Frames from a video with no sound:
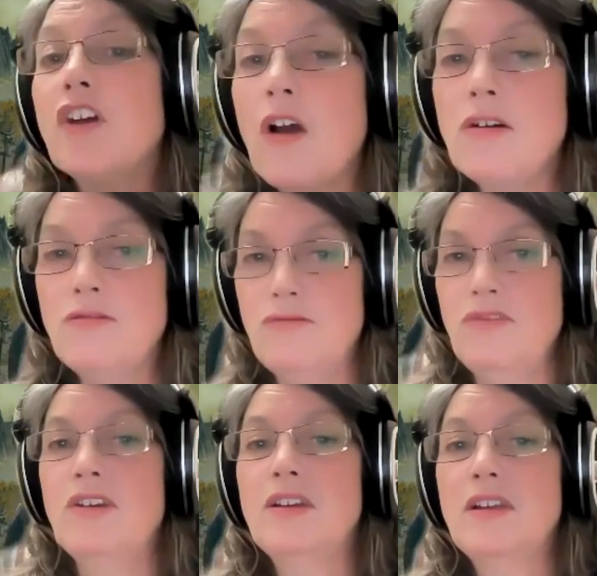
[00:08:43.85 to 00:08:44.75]

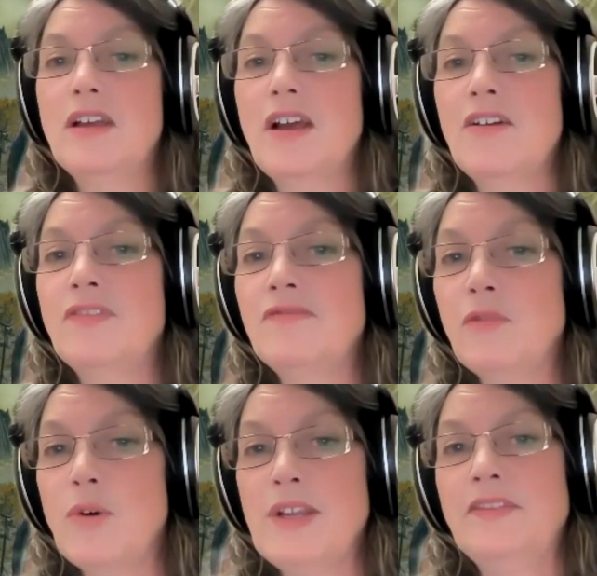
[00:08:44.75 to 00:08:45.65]
tone of the
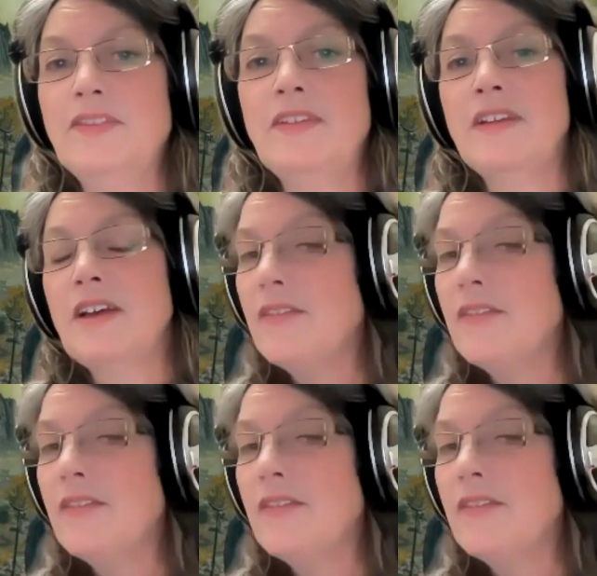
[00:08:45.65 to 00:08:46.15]
voice and the